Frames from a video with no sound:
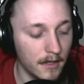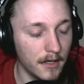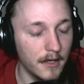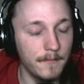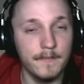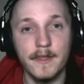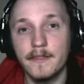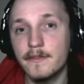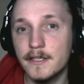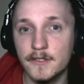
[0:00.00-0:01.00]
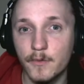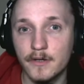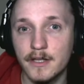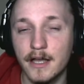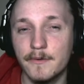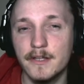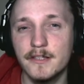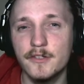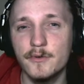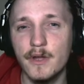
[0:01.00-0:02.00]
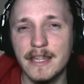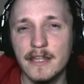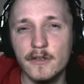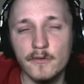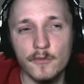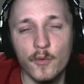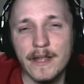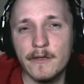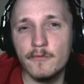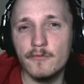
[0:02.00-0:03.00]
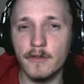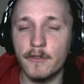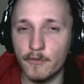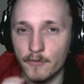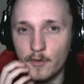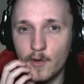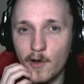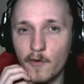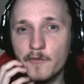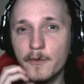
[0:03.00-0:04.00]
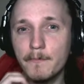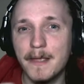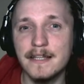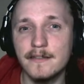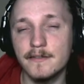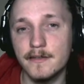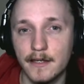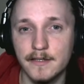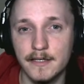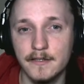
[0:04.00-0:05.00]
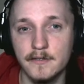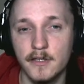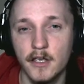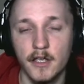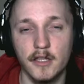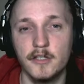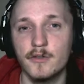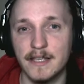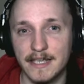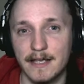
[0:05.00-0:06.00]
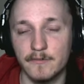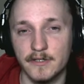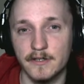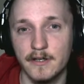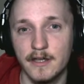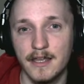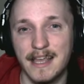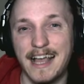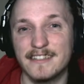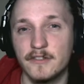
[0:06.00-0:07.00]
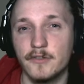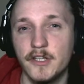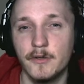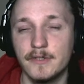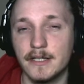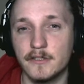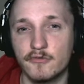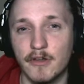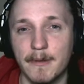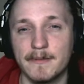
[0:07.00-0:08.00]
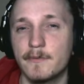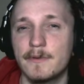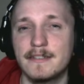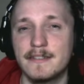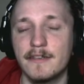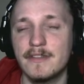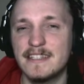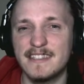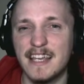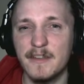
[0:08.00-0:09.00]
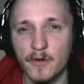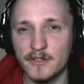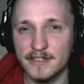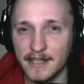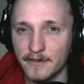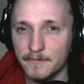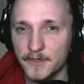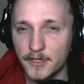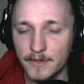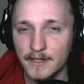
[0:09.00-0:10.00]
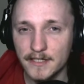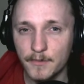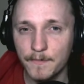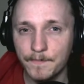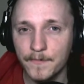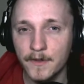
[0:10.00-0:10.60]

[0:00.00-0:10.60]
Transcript: In this one, I'm going to do a quick run through of the main settings you'll encounter as you're using Streamlabs. I won't necessarily say what to set them to in this one.